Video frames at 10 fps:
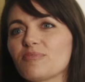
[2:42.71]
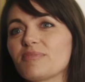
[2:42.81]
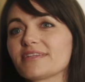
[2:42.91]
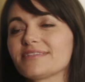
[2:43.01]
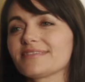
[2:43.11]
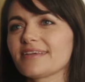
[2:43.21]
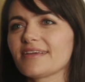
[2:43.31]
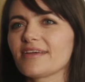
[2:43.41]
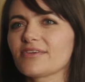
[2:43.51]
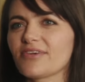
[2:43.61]
But it's
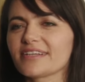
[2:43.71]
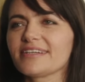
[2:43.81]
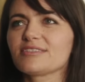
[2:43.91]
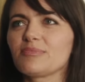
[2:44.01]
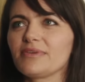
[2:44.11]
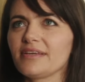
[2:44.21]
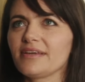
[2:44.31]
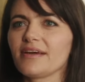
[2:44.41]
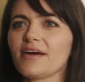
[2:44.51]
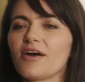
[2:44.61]
critical to be
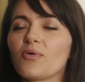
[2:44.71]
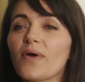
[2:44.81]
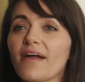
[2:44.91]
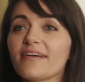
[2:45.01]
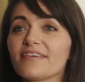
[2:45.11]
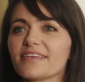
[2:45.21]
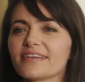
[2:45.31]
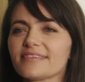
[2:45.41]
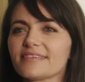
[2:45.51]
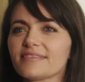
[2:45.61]
aware of the
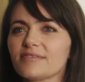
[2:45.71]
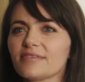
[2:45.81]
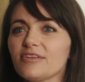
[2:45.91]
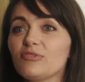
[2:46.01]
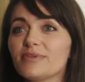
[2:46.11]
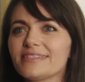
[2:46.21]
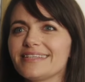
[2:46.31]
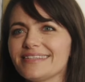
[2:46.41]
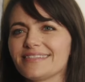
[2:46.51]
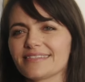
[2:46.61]
human
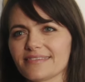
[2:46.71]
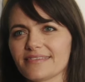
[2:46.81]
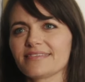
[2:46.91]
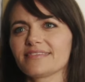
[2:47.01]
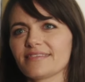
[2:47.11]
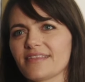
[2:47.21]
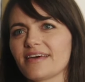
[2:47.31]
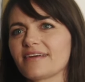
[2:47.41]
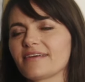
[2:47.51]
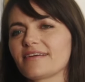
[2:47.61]
needs
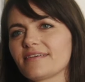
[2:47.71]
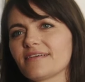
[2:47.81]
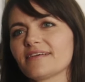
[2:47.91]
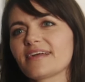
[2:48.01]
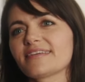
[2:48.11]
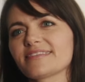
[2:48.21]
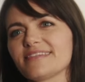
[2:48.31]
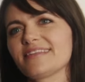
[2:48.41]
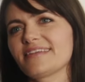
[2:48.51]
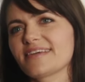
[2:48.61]
that are
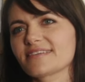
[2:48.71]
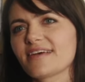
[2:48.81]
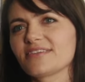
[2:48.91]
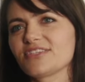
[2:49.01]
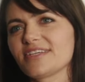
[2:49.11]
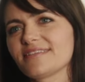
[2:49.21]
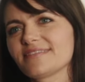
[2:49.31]
connected to the technology.